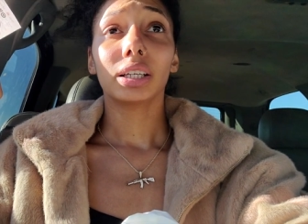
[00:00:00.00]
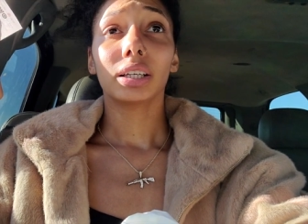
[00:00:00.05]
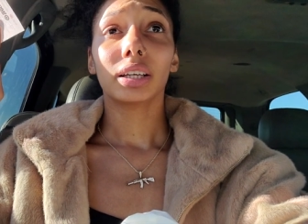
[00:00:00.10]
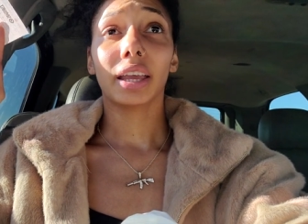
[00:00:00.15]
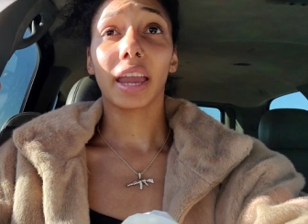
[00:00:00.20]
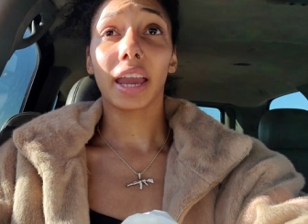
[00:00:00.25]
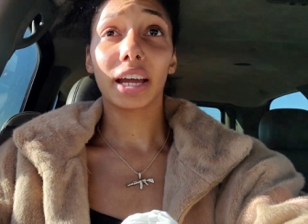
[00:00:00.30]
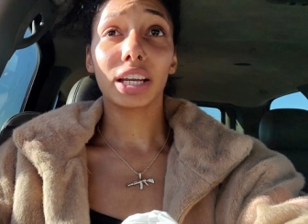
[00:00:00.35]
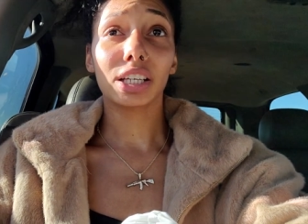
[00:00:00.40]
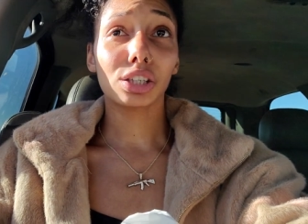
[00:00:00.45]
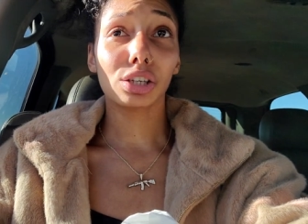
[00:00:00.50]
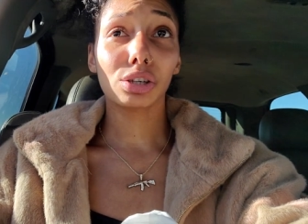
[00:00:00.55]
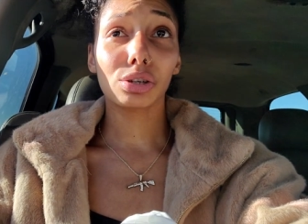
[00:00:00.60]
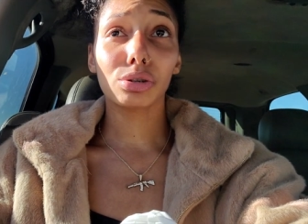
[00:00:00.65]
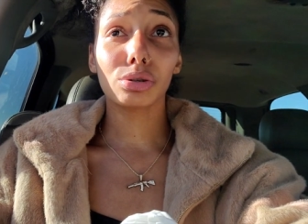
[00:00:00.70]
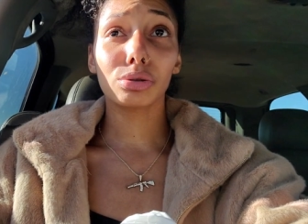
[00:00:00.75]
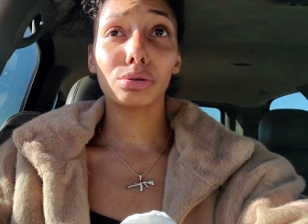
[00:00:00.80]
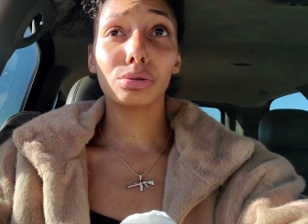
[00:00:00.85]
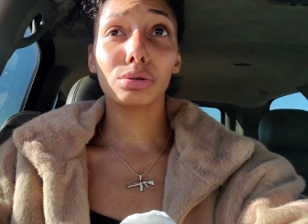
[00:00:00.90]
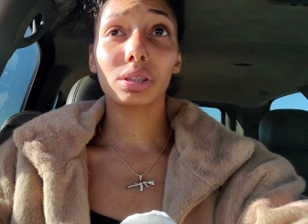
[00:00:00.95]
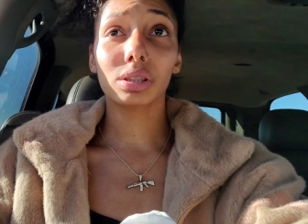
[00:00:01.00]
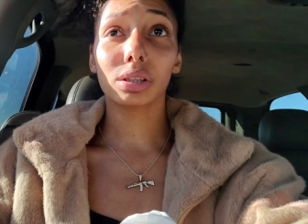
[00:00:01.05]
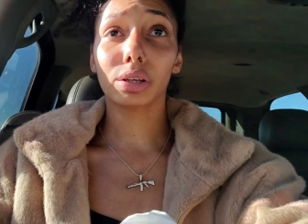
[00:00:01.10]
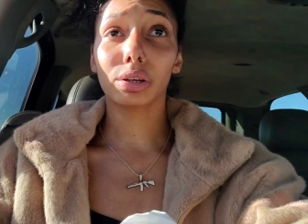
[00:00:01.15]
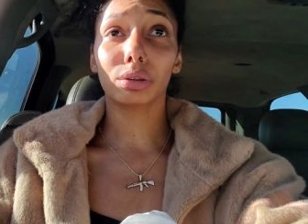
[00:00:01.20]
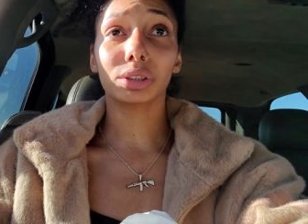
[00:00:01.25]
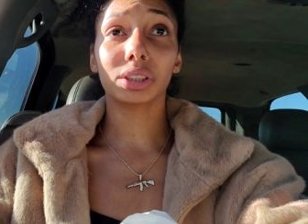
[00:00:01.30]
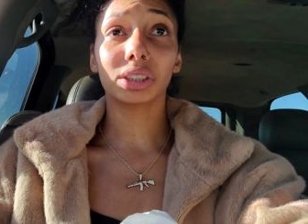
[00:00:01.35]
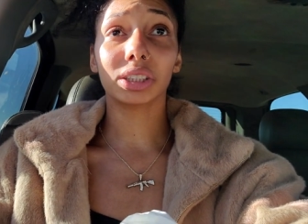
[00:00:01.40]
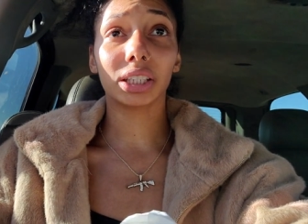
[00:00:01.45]
Cantu's
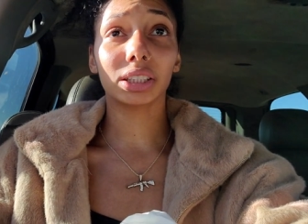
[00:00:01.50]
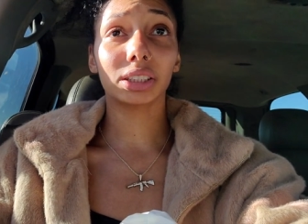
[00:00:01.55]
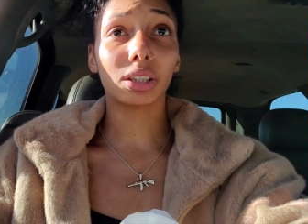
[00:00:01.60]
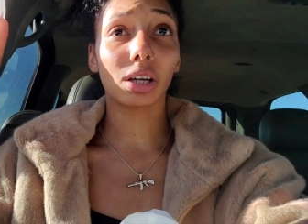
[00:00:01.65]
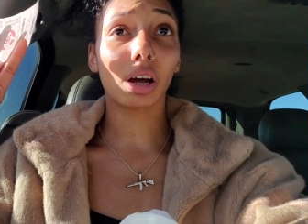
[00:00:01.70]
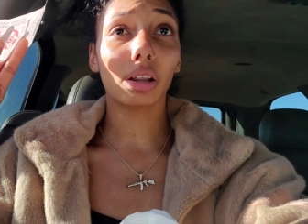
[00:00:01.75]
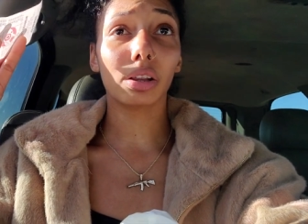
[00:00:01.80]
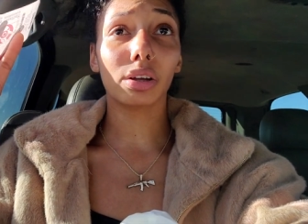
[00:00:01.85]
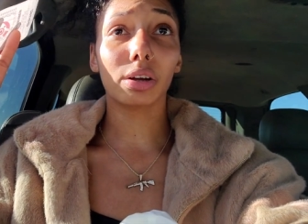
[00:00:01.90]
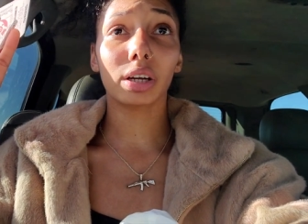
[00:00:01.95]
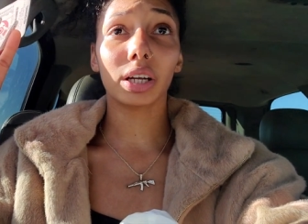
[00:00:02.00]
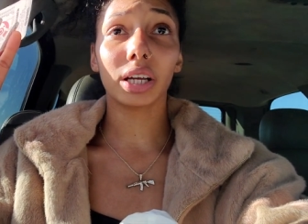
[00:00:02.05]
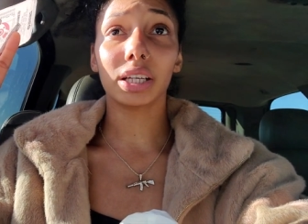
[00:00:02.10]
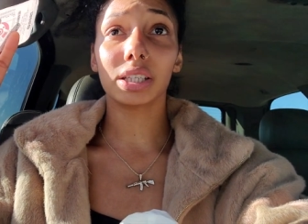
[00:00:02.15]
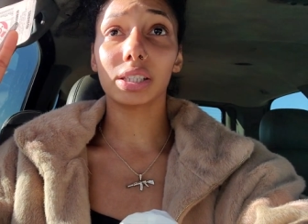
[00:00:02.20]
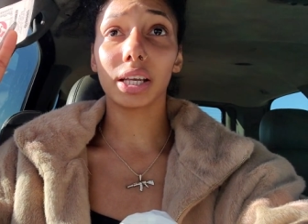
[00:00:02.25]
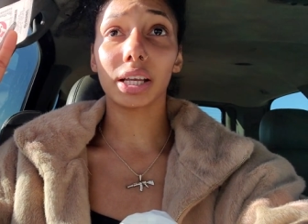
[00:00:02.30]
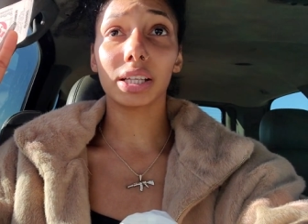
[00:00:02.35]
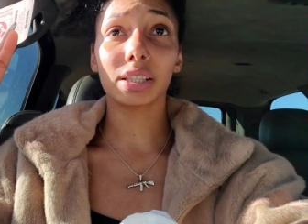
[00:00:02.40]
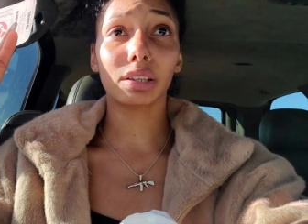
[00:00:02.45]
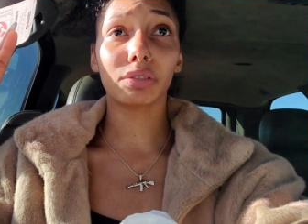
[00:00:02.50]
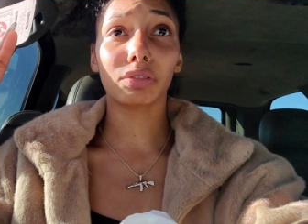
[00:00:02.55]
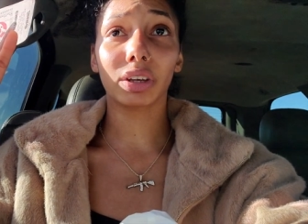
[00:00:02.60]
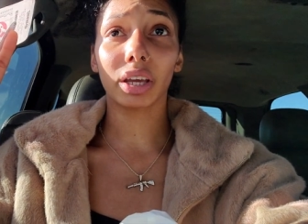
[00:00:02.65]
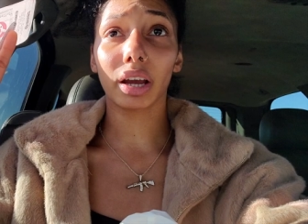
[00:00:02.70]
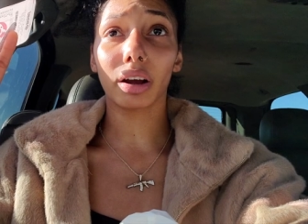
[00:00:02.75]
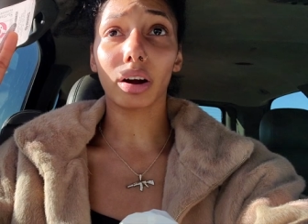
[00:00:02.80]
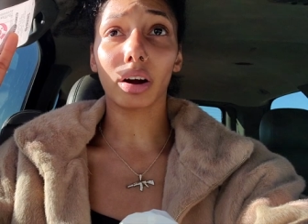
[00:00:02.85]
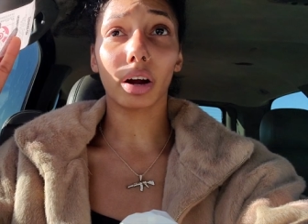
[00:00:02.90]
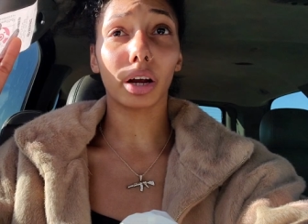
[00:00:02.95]
little $6 intensive
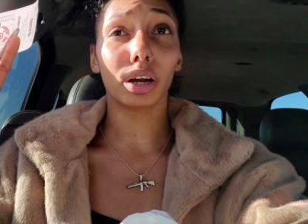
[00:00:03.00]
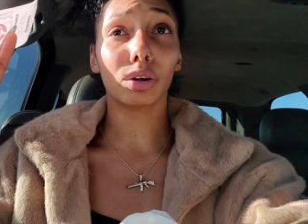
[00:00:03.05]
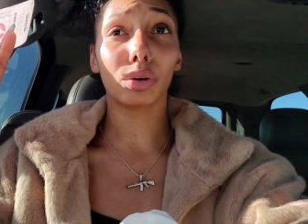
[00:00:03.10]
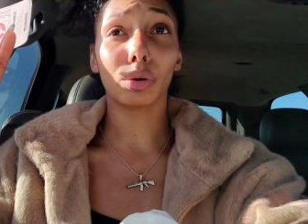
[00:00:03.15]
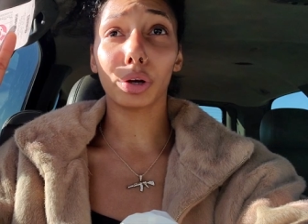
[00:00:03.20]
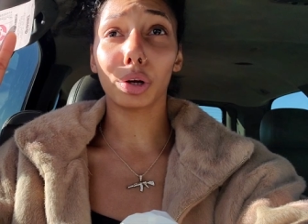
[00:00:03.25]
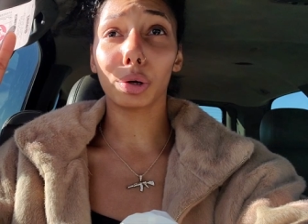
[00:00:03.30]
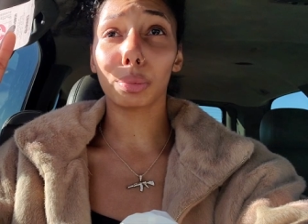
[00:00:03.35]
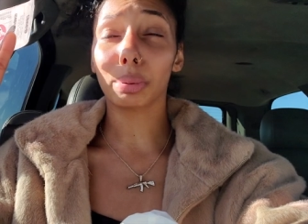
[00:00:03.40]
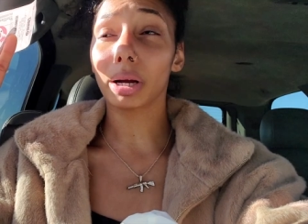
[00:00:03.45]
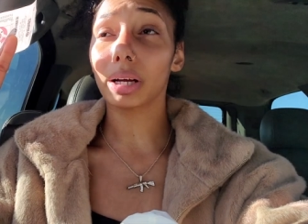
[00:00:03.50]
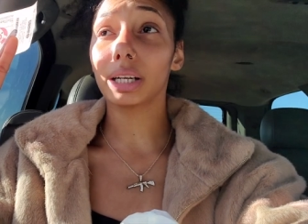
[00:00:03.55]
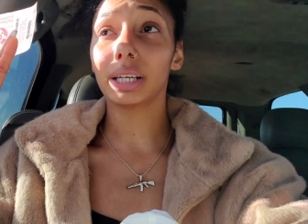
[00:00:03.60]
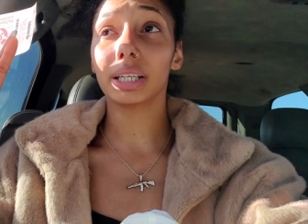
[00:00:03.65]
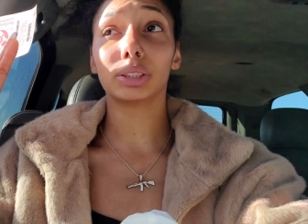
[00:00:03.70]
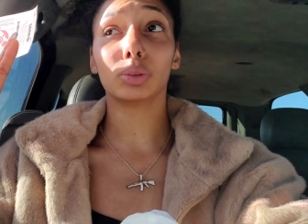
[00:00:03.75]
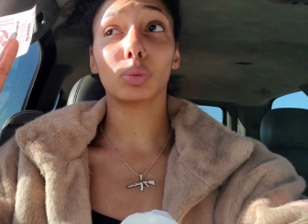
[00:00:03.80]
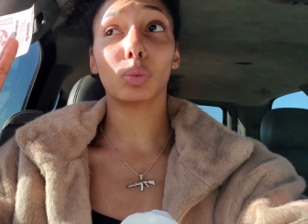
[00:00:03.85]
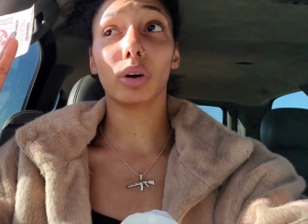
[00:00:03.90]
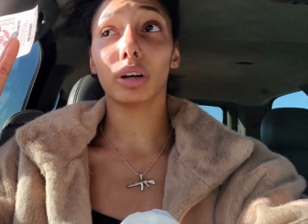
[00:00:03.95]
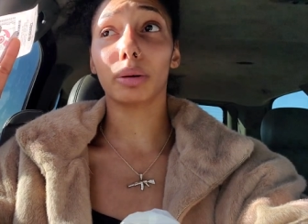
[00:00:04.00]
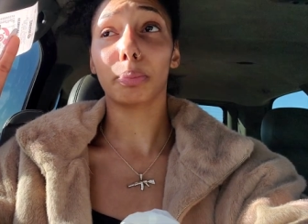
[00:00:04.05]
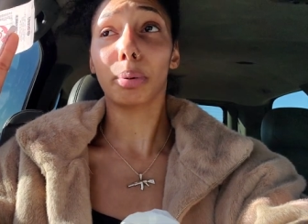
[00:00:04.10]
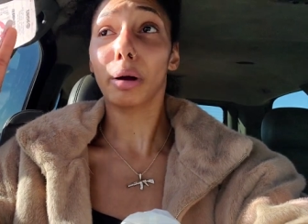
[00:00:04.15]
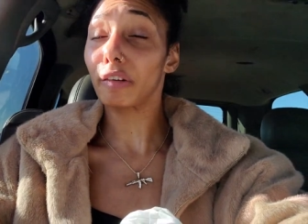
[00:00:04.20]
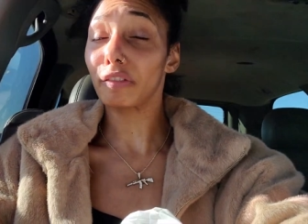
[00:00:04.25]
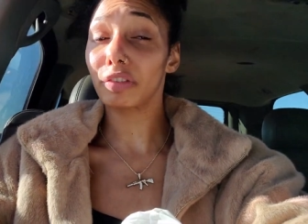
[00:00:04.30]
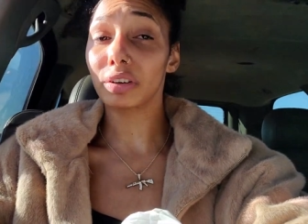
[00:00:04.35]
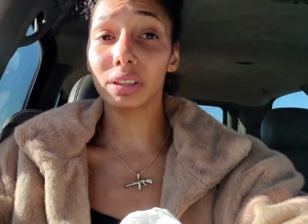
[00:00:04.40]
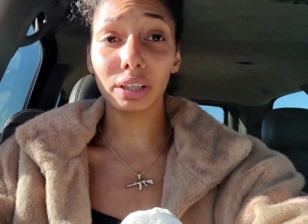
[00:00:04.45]
care argan oil products work
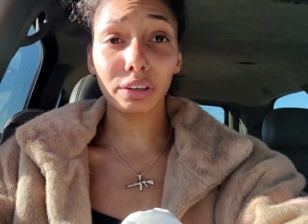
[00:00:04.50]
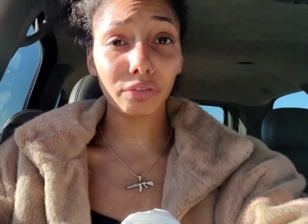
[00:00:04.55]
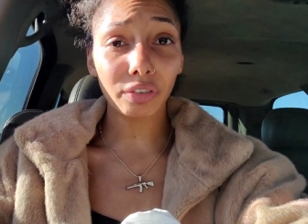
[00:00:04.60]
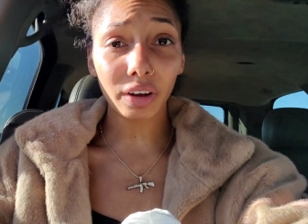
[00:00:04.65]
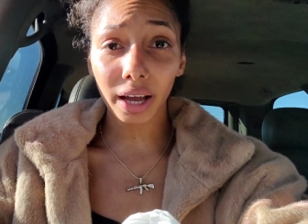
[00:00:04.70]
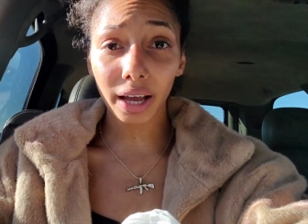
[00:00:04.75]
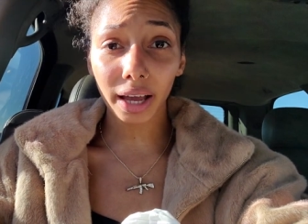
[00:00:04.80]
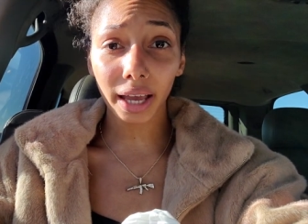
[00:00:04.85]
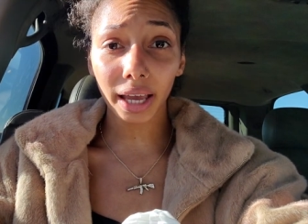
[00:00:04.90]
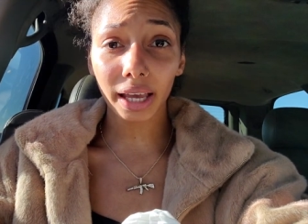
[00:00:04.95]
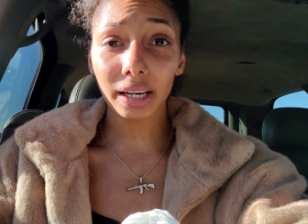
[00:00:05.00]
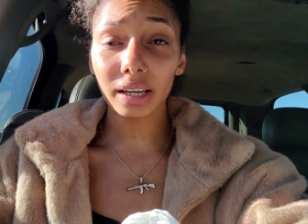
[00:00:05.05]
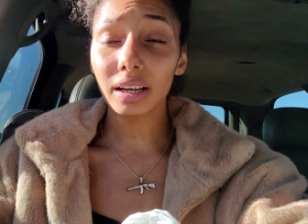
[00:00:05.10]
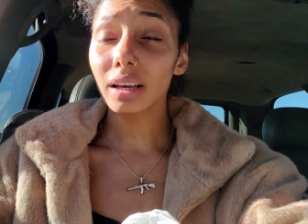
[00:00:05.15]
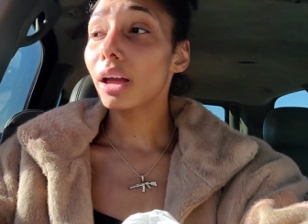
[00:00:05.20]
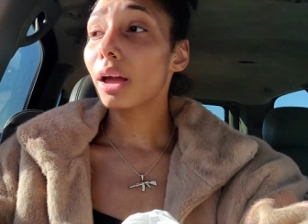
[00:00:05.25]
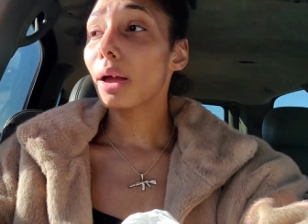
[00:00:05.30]
perfectly fine.